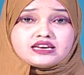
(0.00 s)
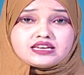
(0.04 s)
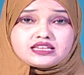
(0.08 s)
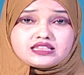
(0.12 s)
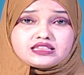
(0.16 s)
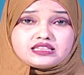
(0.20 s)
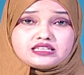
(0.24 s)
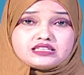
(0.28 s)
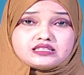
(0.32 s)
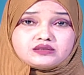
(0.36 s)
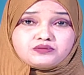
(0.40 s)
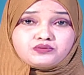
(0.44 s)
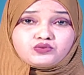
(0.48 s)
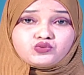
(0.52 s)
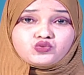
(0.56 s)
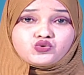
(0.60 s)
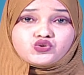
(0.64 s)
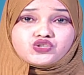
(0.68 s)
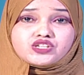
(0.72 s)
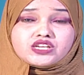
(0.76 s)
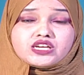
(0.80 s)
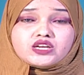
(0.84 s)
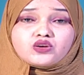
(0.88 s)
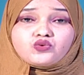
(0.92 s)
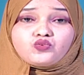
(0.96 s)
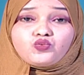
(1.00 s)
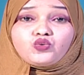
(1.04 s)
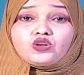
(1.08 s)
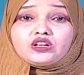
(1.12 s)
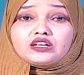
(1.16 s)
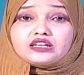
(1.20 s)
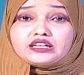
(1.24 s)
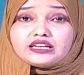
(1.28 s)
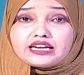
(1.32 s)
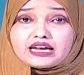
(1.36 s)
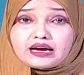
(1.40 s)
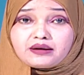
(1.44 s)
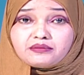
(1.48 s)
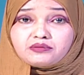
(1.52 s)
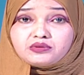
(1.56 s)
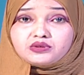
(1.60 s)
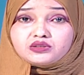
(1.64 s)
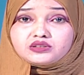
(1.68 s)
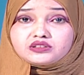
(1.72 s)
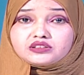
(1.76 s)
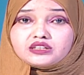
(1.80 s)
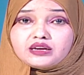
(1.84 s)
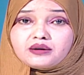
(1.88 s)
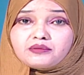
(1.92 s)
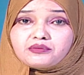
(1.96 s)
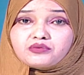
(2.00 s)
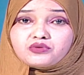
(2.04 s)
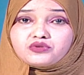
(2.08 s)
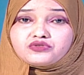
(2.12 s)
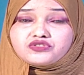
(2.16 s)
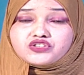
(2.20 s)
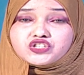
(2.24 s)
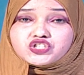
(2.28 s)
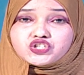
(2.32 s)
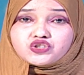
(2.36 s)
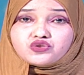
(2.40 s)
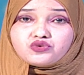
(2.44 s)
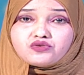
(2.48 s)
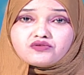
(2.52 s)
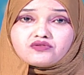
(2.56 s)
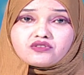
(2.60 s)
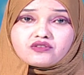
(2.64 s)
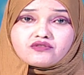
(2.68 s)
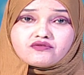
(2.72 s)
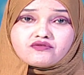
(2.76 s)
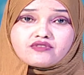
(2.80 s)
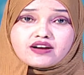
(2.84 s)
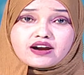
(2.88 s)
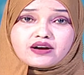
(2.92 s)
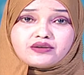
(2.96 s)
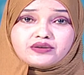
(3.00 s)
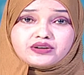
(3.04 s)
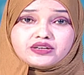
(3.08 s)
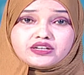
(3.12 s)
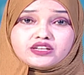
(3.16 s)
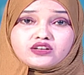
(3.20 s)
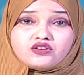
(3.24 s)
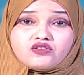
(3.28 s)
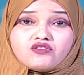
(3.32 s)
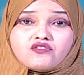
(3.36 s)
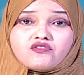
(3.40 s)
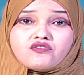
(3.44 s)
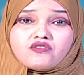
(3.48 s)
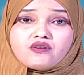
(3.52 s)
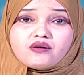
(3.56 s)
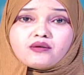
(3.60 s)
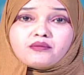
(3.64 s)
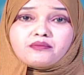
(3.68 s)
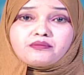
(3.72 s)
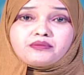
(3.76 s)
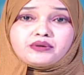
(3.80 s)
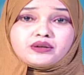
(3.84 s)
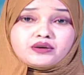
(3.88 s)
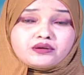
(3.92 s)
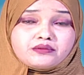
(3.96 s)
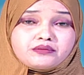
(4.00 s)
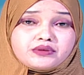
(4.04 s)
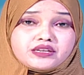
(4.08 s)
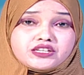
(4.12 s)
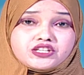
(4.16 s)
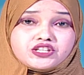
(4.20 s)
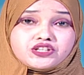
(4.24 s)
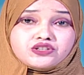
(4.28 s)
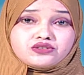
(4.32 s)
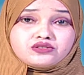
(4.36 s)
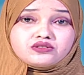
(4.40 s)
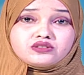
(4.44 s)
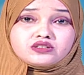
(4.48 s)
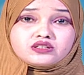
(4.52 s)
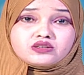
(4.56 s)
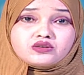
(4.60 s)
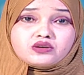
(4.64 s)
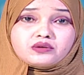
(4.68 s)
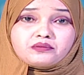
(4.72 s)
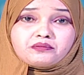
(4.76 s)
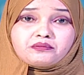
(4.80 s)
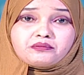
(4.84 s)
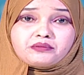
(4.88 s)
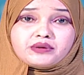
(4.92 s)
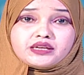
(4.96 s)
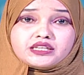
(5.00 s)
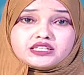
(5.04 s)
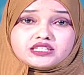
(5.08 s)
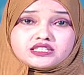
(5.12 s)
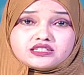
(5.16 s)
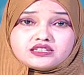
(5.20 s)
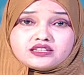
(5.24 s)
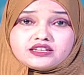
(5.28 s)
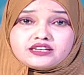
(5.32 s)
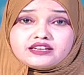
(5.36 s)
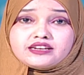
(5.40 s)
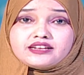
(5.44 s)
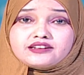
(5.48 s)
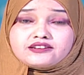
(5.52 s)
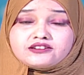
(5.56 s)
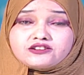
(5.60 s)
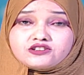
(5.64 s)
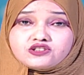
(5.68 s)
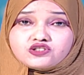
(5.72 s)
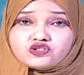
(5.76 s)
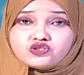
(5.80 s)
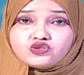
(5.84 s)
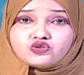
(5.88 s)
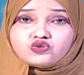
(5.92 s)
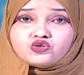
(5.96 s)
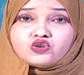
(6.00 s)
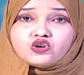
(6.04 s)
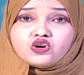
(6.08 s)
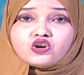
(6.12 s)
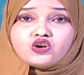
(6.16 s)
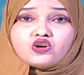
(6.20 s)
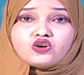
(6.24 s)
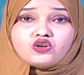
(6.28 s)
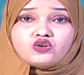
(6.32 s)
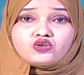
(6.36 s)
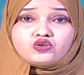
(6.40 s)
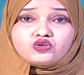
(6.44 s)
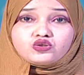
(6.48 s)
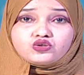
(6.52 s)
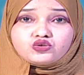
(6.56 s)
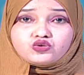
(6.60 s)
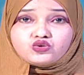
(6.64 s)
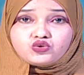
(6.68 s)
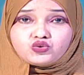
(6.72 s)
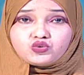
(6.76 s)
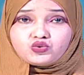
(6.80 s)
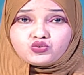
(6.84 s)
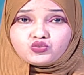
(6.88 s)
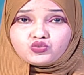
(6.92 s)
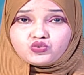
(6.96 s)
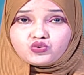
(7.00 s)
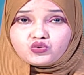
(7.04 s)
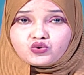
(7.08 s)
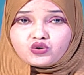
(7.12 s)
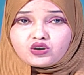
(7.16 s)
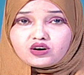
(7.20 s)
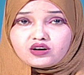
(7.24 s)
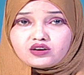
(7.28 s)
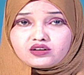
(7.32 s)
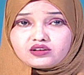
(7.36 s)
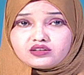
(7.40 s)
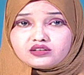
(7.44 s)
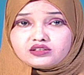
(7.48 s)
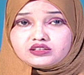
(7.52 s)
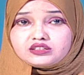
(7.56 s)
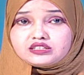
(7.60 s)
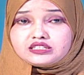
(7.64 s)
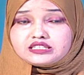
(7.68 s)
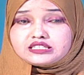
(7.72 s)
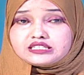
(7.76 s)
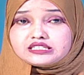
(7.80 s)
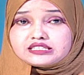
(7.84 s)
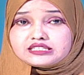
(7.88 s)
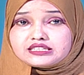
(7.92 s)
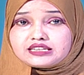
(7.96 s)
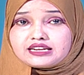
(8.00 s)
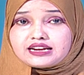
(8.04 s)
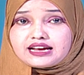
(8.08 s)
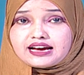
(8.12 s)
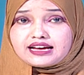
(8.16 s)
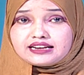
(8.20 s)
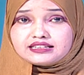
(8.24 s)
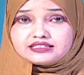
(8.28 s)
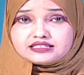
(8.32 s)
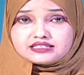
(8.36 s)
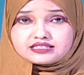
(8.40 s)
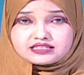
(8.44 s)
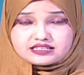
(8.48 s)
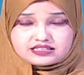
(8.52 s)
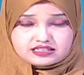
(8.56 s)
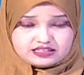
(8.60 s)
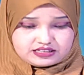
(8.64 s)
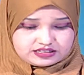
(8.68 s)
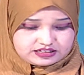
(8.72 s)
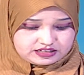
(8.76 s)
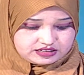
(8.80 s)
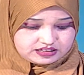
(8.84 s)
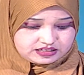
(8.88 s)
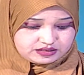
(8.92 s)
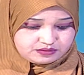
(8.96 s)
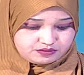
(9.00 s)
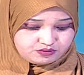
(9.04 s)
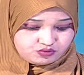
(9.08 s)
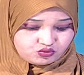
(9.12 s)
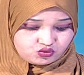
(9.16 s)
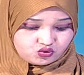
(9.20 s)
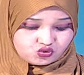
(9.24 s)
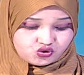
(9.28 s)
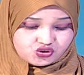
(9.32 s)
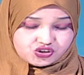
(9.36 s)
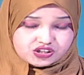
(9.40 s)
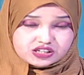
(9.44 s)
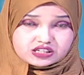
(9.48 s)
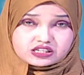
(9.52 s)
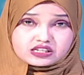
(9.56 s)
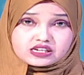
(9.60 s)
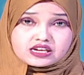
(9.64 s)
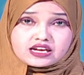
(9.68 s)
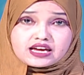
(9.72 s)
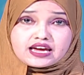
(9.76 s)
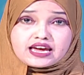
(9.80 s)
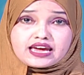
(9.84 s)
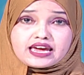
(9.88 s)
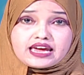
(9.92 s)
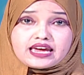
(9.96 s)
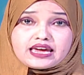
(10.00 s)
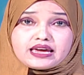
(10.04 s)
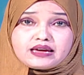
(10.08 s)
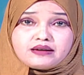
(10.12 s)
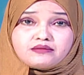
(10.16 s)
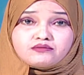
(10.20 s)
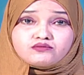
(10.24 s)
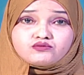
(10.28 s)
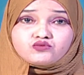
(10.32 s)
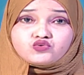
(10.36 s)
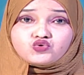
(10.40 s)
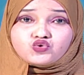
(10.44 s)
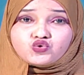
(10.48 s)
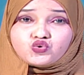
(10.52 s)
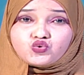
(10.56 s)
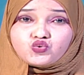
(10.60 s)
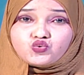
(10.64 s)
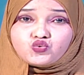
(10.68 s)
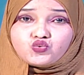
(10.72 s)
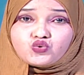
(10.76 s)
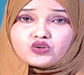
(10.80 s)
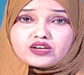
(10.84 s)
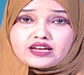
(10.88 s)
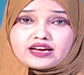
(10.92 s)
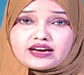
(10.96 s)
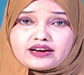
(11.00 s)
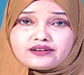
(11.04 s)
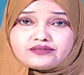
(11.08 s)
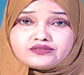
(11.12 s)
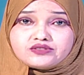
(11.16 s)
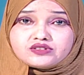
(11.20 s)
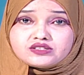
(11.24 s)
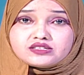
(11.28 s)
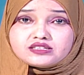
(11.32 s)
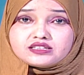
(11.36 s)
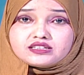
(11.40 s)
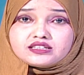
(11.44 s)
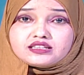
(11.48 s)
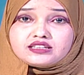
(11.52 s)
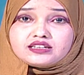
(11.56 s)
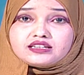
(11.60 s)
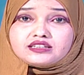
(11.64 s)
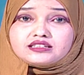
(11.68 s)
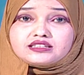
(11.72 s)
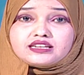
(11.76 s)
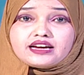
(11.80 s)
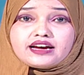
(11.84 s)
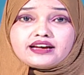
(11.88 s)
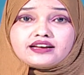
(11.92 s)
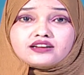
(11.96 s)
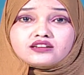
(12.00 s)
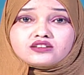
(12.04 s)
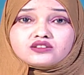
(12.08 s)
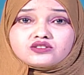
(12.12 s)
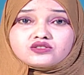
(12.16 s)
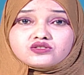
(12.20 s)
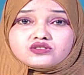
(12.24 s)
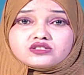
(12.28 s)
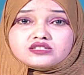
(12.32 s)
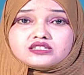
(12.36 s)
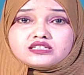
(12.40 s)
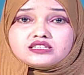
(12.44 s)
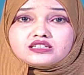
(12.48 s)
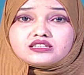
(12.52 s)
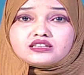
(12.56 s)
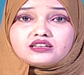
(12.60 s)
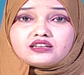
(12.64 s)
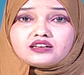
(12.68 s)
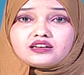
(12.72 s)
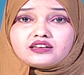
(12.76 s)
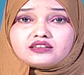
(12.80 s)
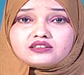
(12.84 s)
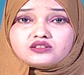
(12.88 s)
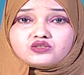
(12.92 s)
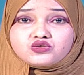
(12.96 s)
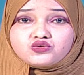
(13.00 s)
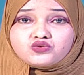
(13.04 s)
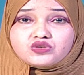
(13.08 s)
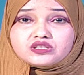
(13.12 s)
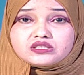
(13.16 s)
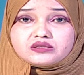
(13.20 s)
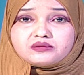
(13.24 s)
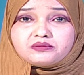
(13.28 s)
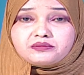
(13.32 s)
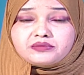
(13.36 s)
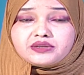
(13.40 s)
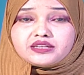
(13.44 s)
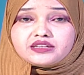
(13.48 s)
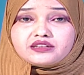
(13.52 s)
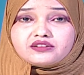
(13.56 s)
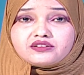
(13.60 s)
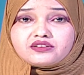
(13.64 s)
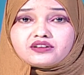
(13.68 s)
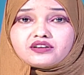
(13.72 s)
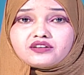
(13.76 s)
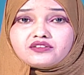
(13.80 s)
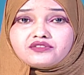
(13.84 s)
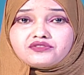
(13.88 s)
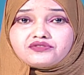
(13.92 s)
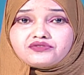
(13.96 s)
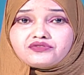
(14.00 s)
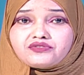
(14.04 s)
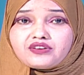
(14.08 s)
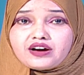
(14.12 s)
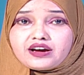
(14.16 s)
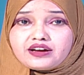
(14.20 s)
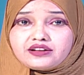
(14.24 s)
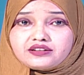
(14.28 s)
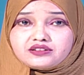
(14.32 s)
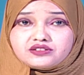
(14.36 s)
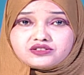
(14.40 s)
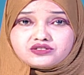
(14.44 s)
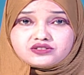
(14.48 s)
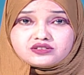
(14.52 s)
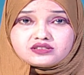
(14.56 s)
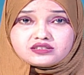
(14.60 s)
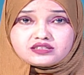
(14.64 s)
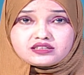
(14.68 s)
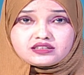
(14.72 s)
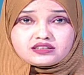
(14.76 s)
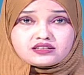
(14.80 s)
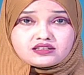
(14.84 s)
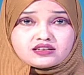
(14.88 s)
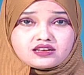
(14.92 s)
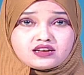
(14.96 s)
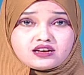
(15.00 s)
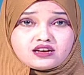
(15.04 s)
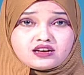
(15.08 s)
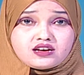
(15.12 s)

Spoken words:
This project will enable the provision of a variety of biomedical equipment. In addition to this analysis, the project aimed to enhance the diagnostic and treatment of financing.